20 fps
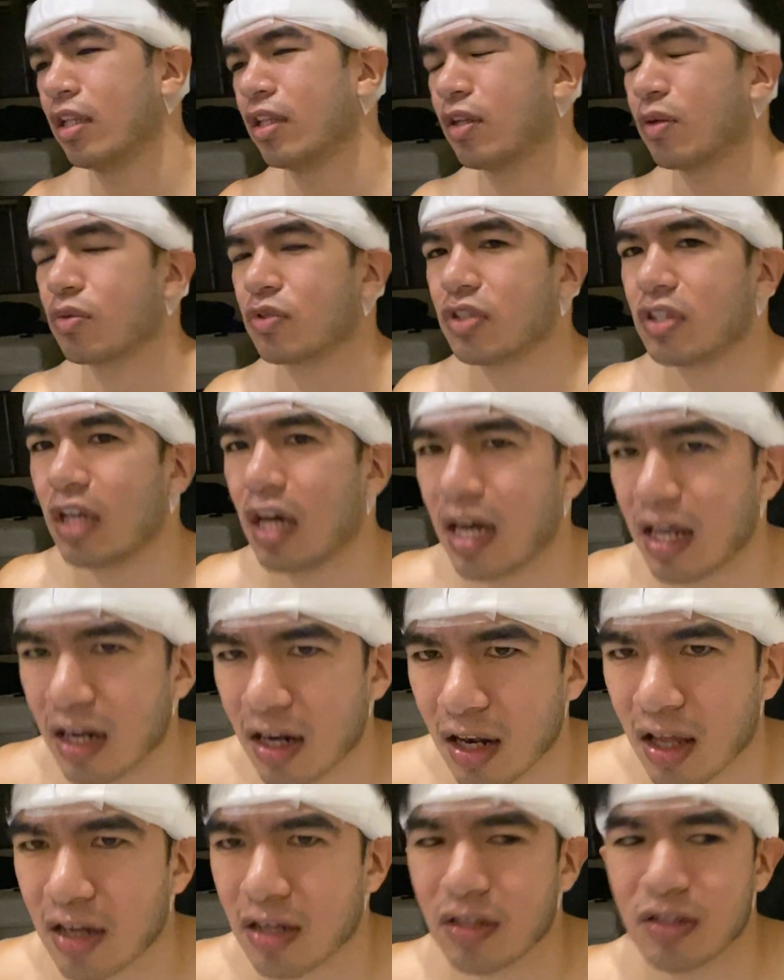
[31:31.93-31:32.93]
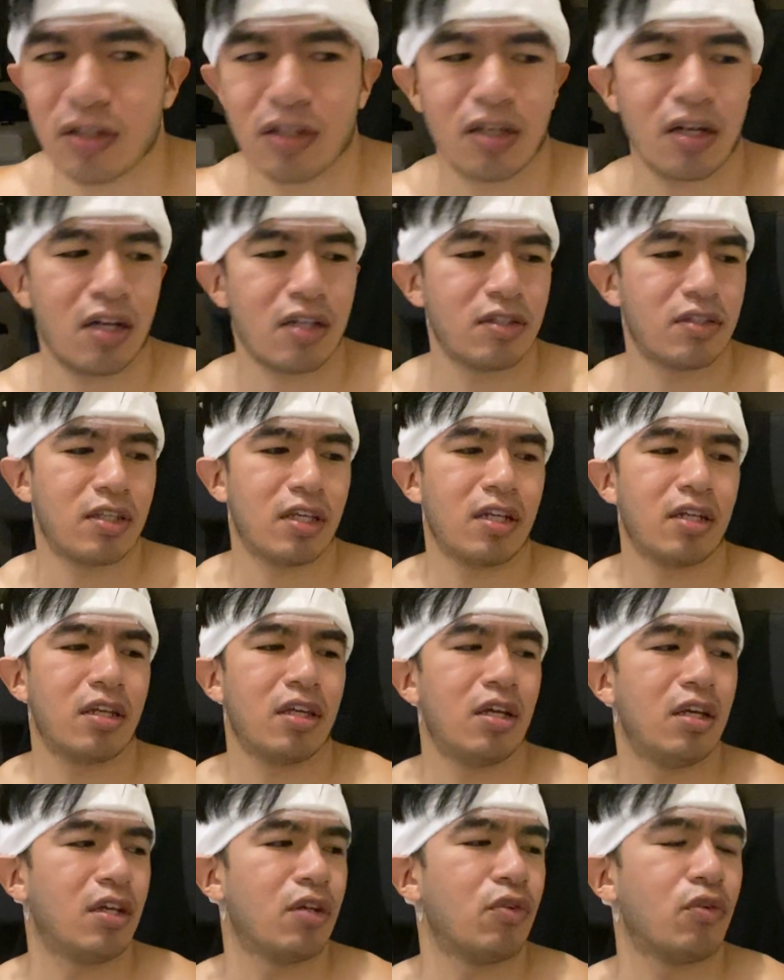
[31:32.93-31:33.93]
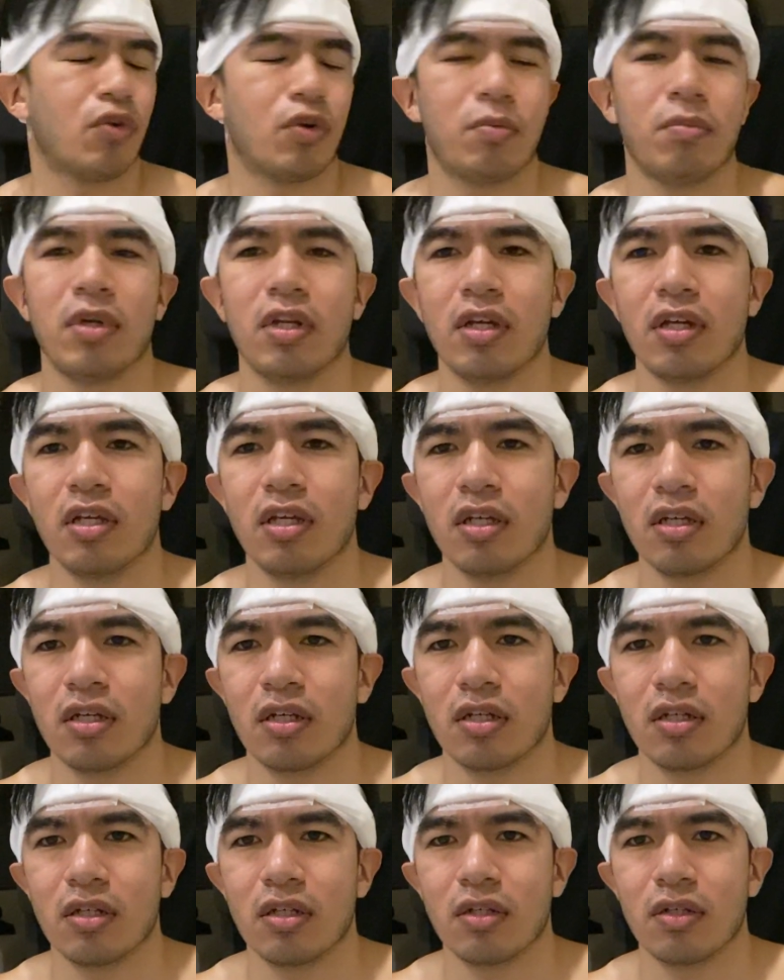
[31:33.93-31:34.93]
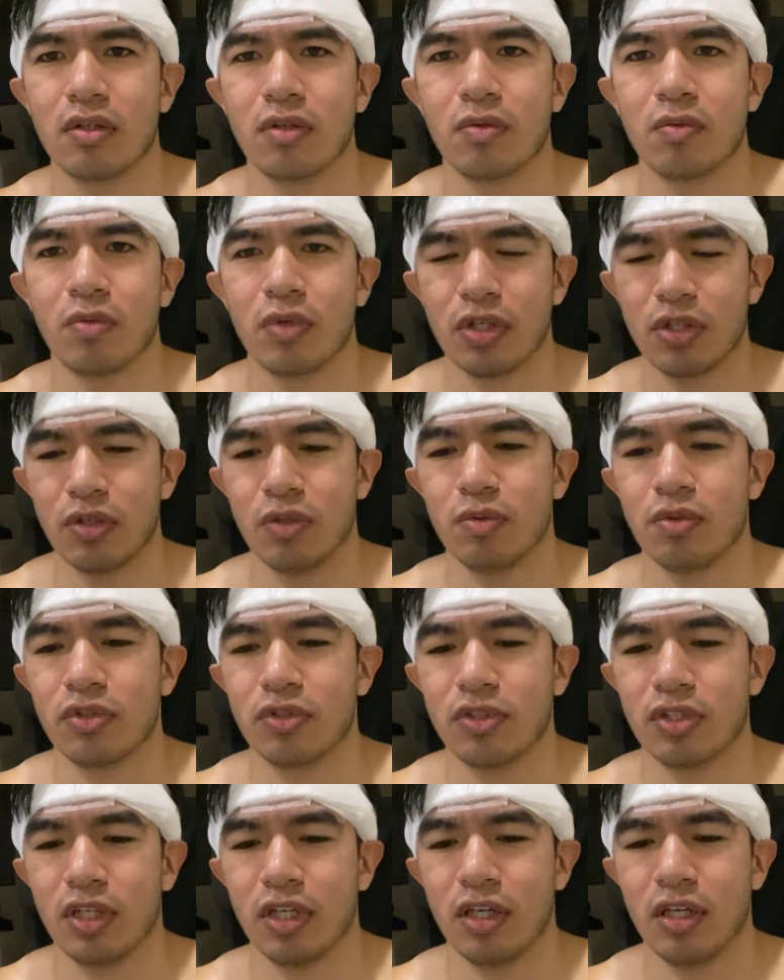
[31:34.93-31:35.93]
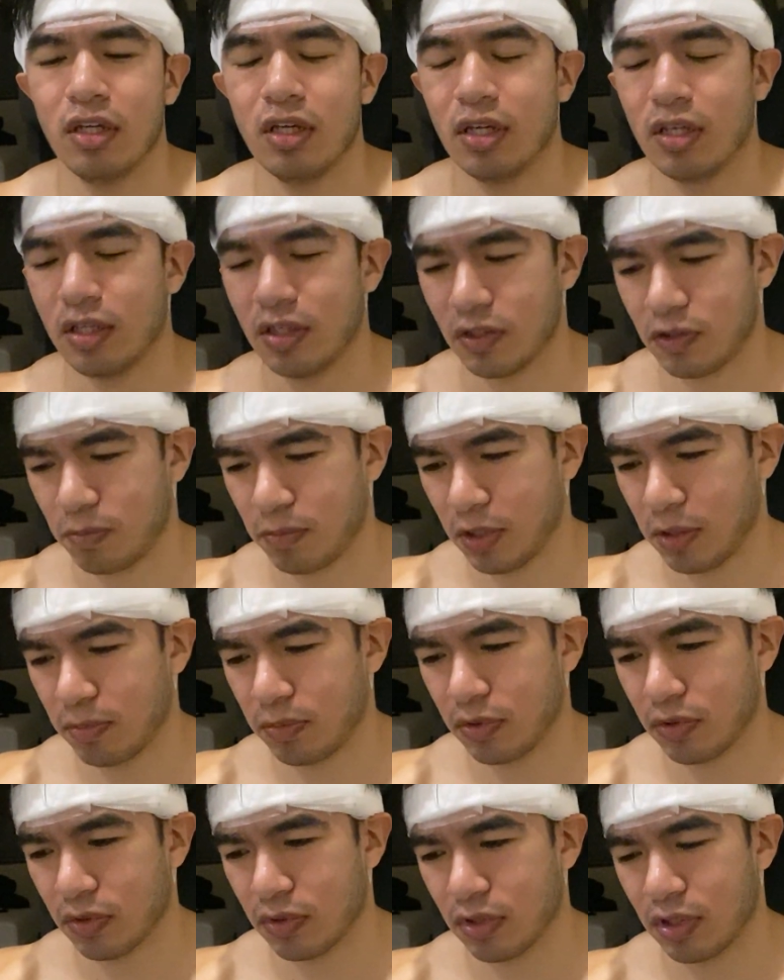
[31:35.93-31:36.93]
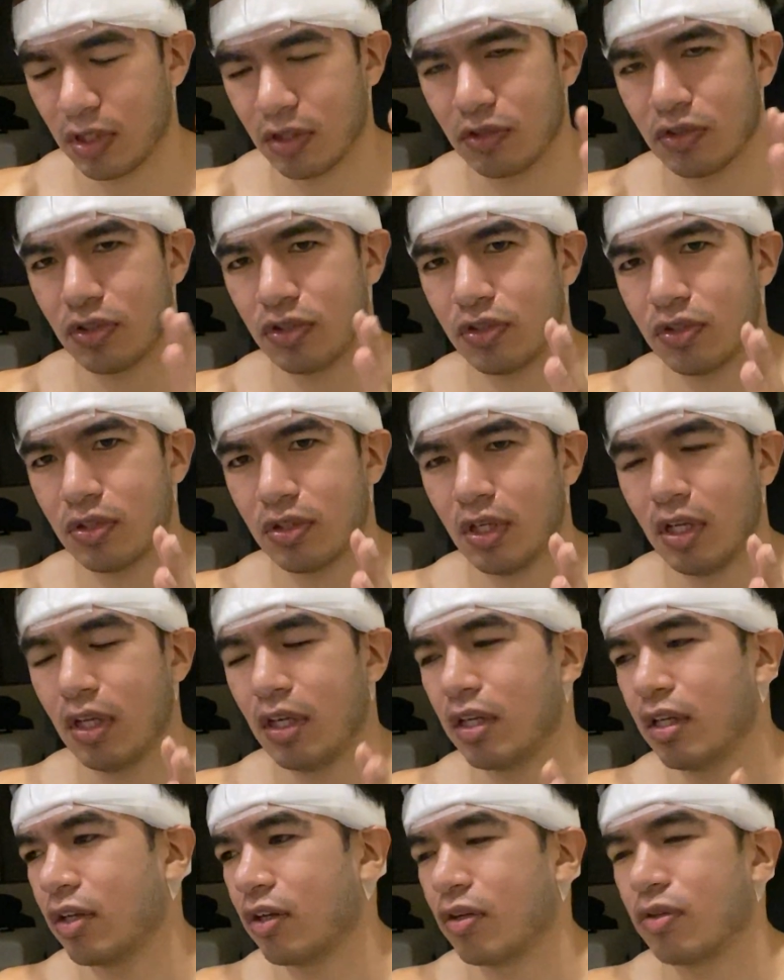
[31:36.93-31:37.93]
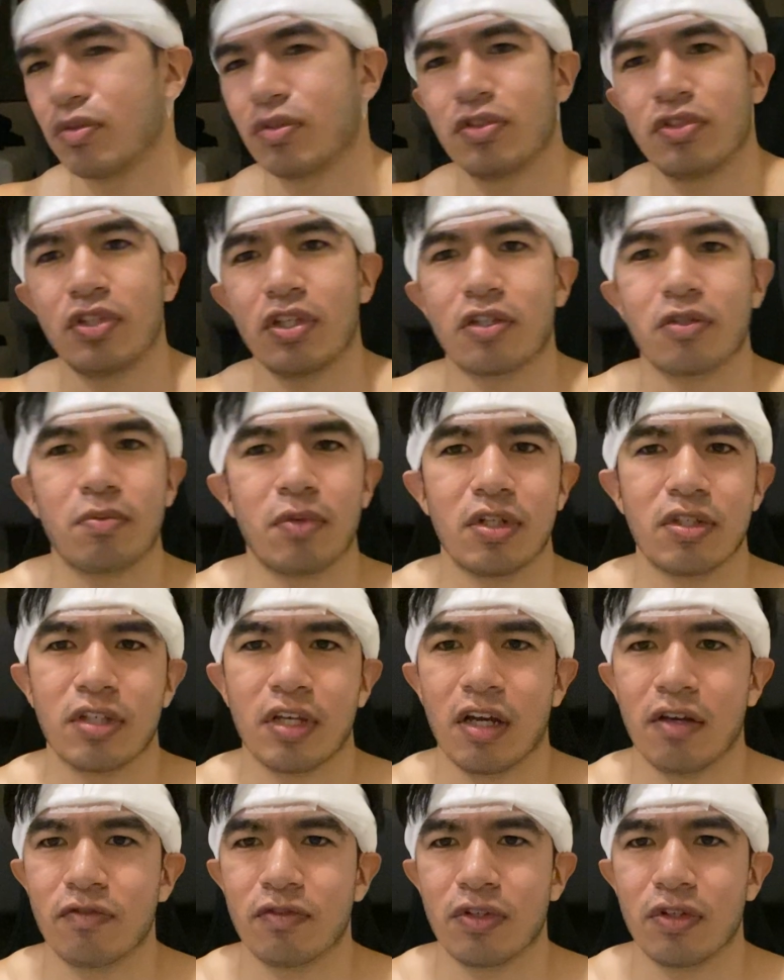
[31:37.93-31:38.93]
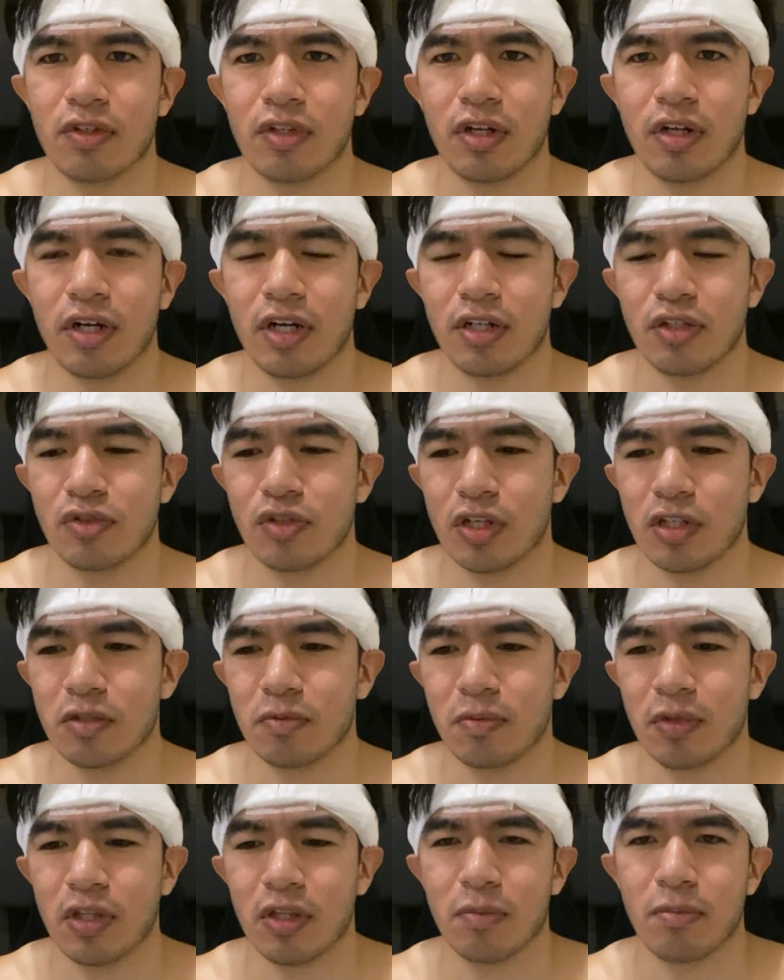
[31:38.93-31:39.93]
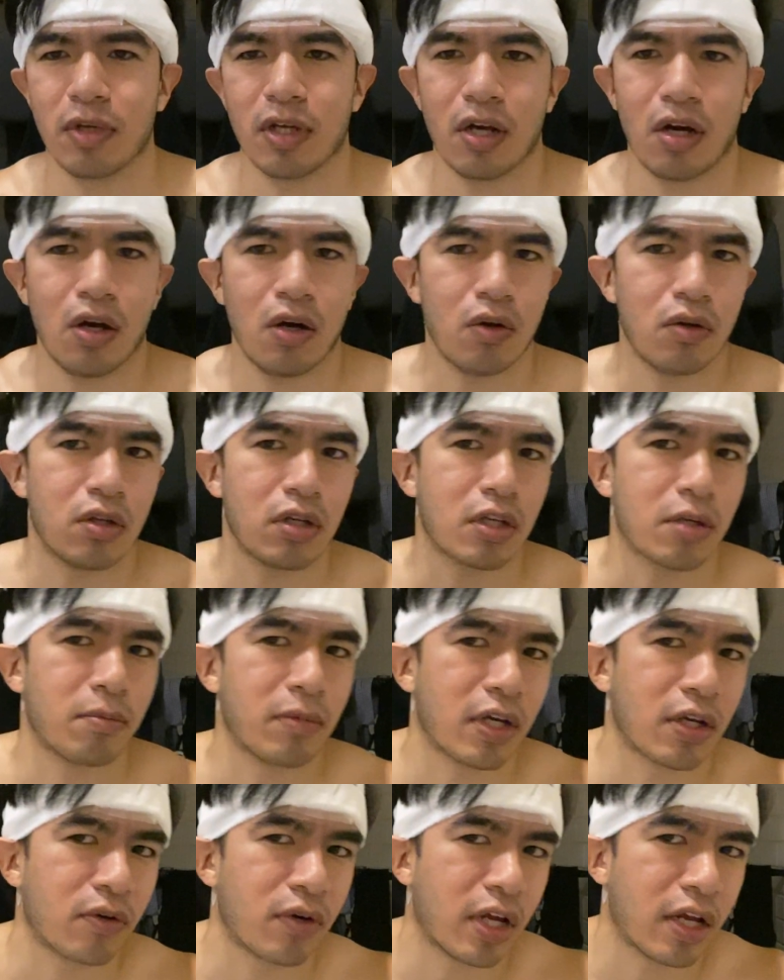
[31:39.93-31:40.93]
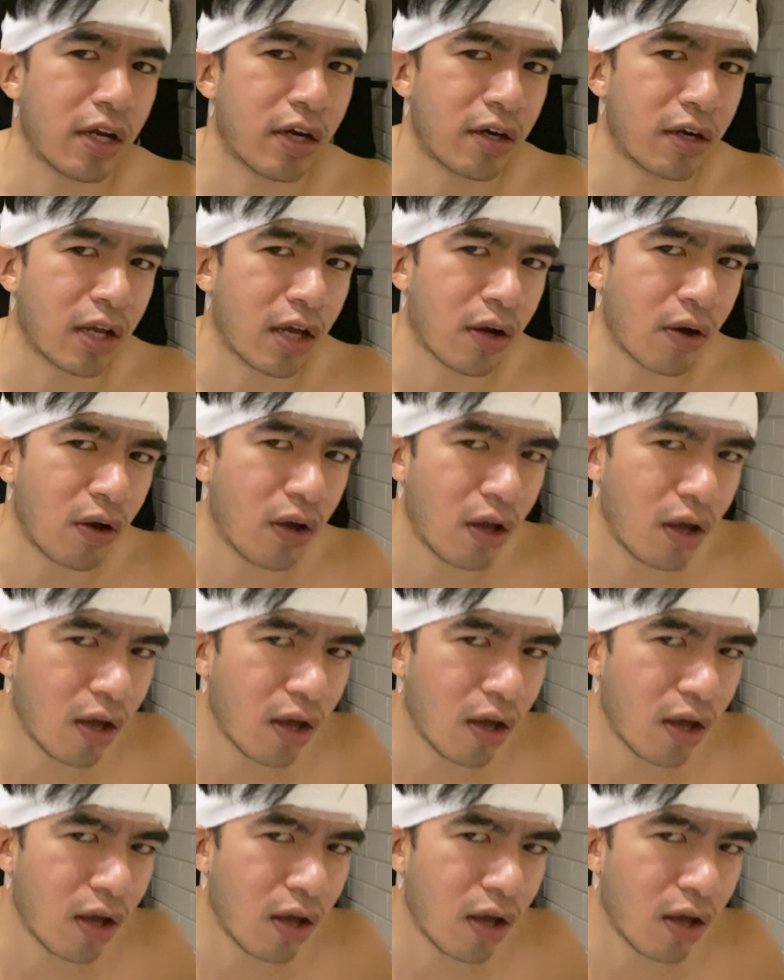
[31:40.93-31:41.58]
There was not a lot of good content. Normally, what you will see is people, they'll just, 6 months after their hair transplant, they'll be, oh, look at my great hair now.